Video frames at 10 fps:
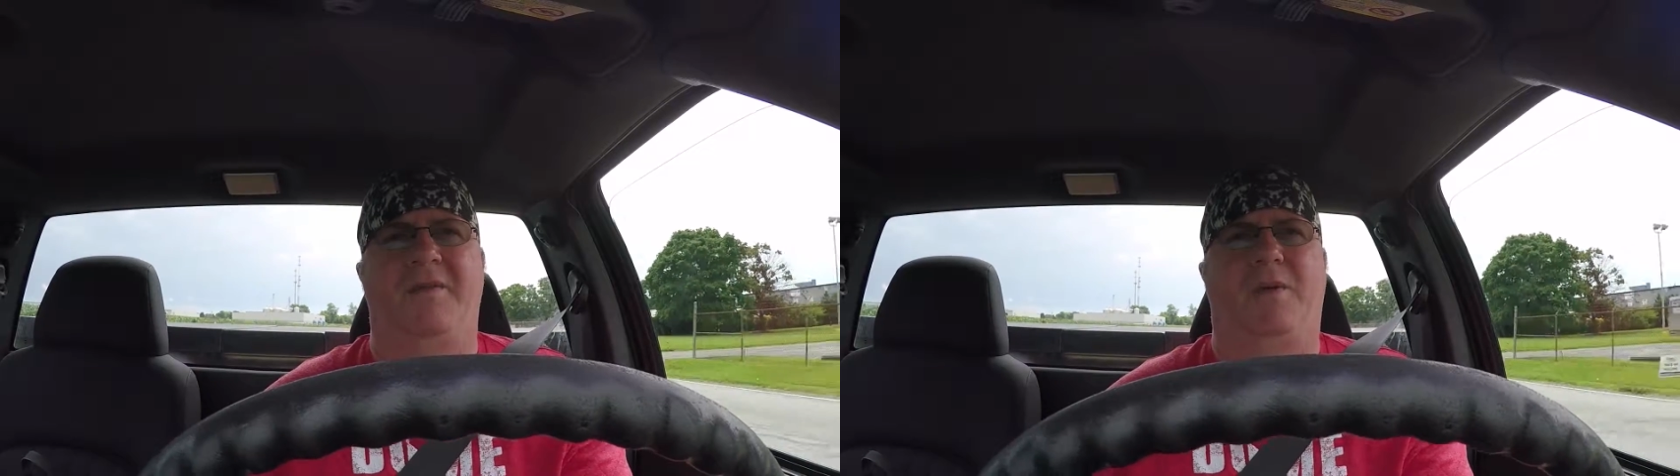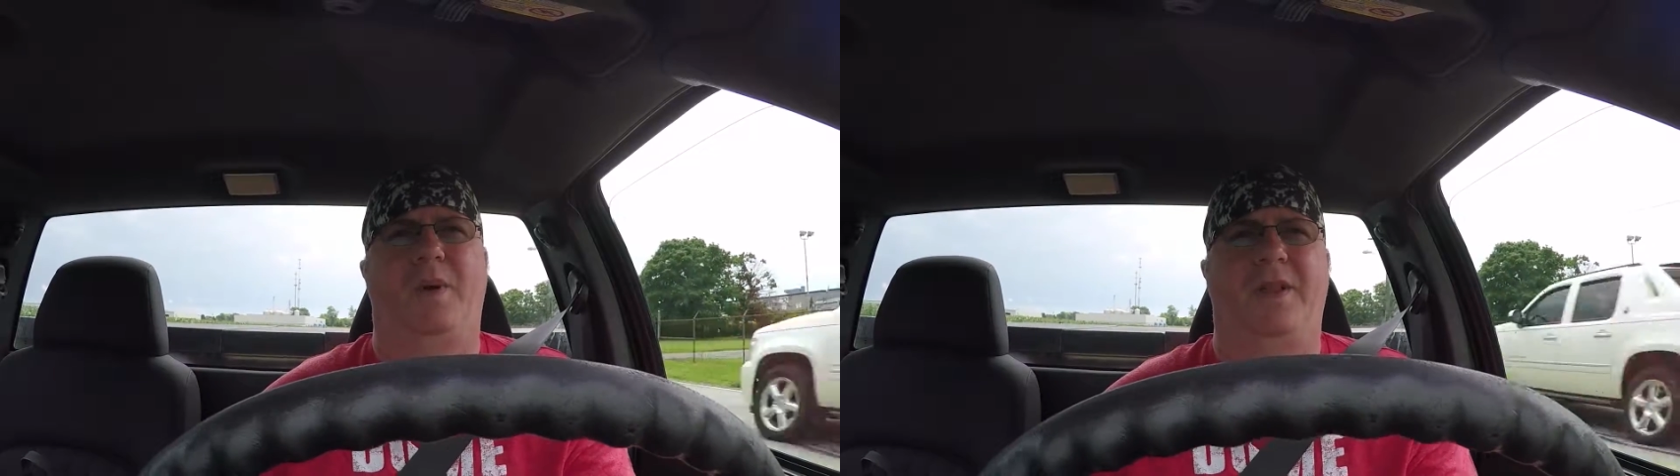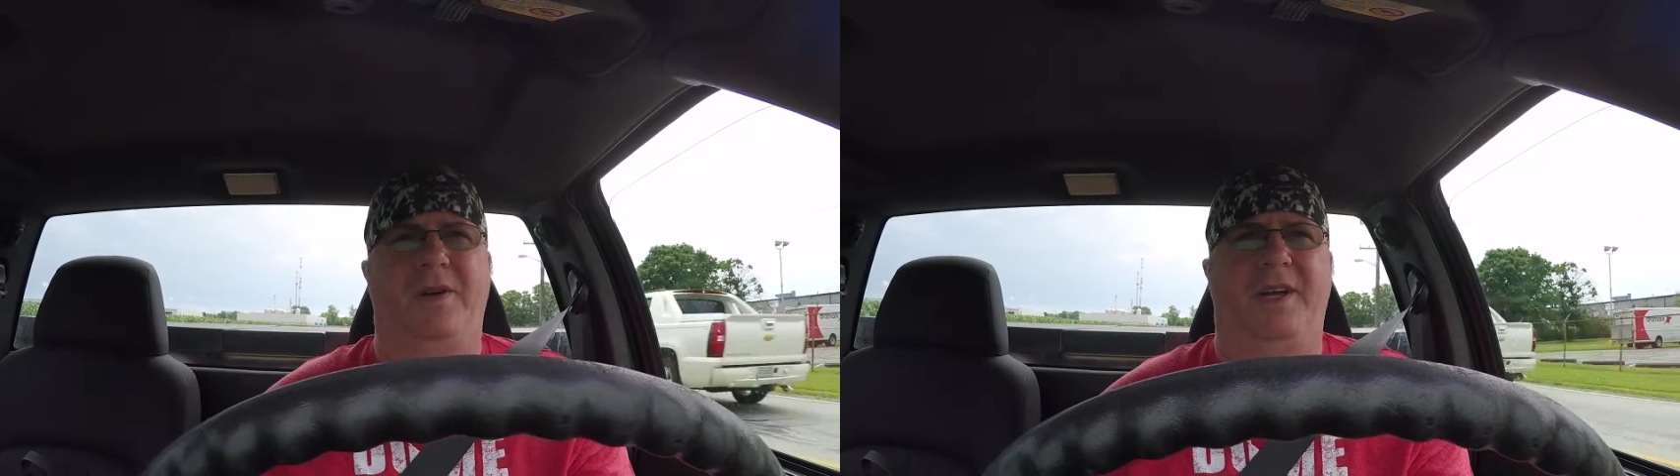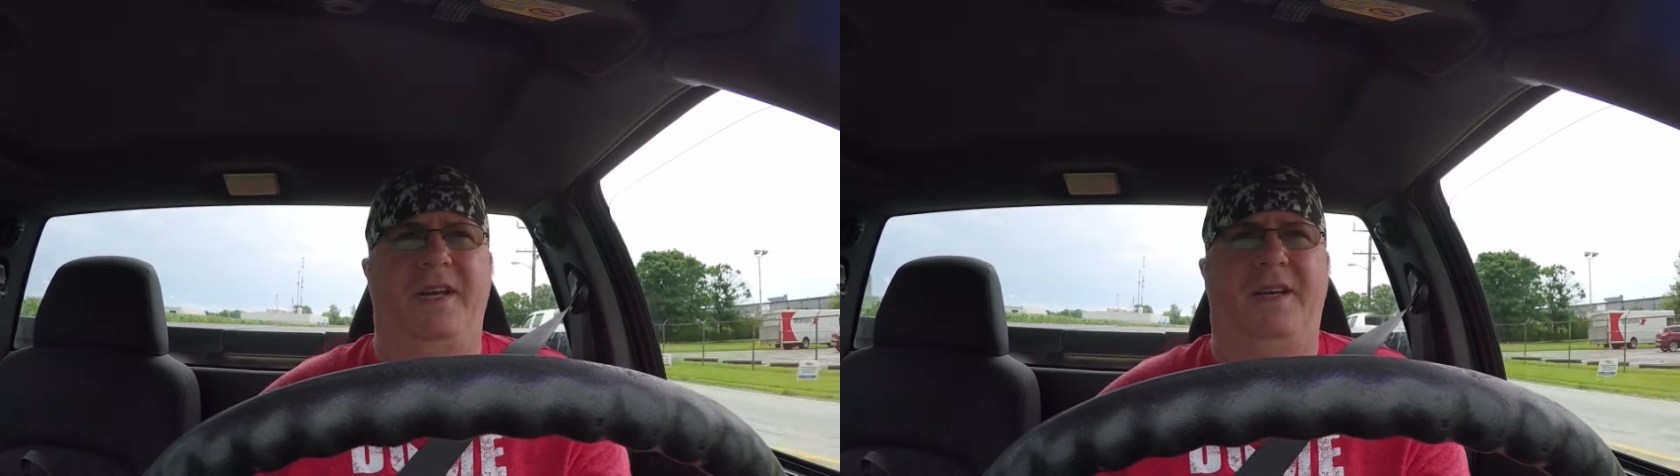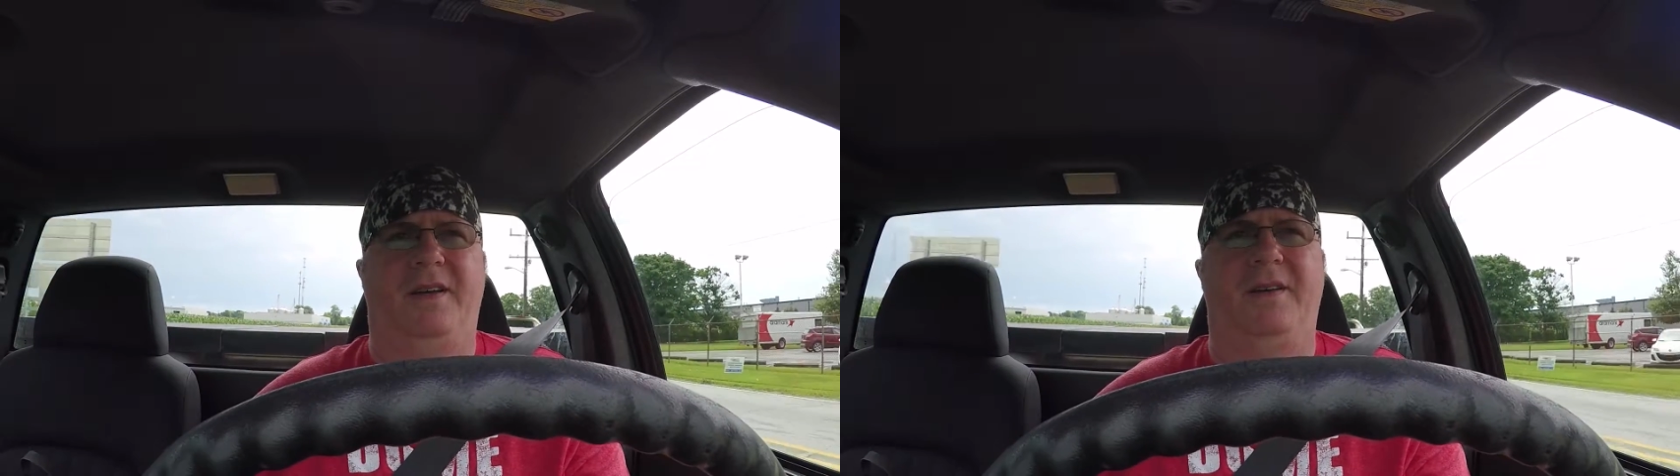of a weather
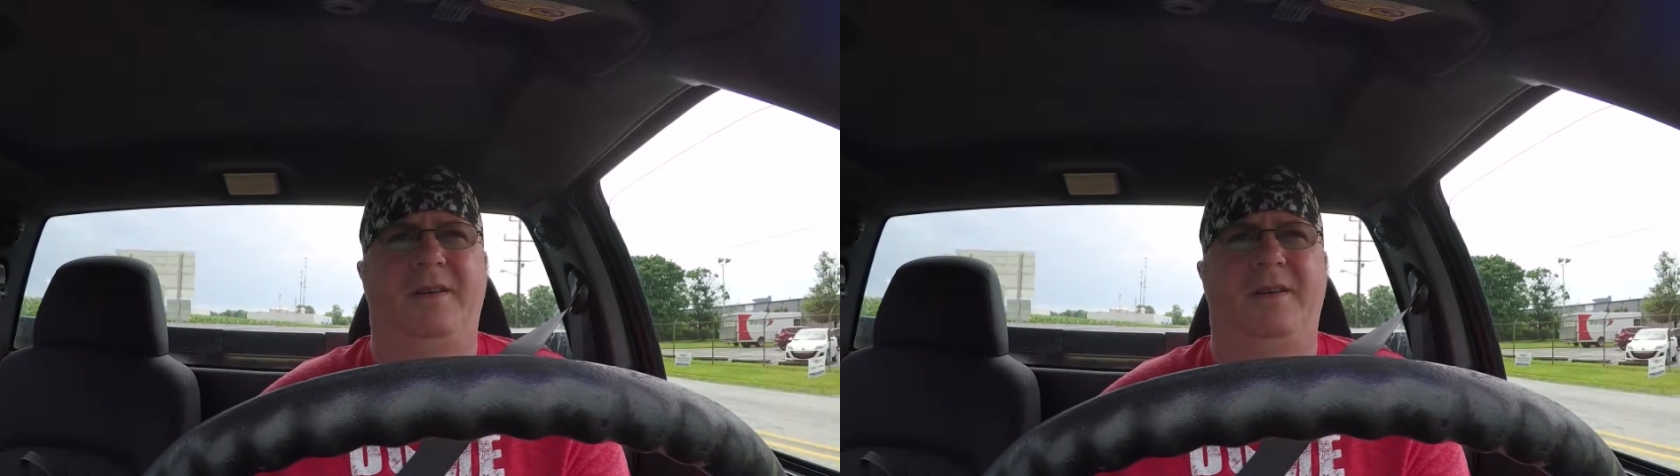geek.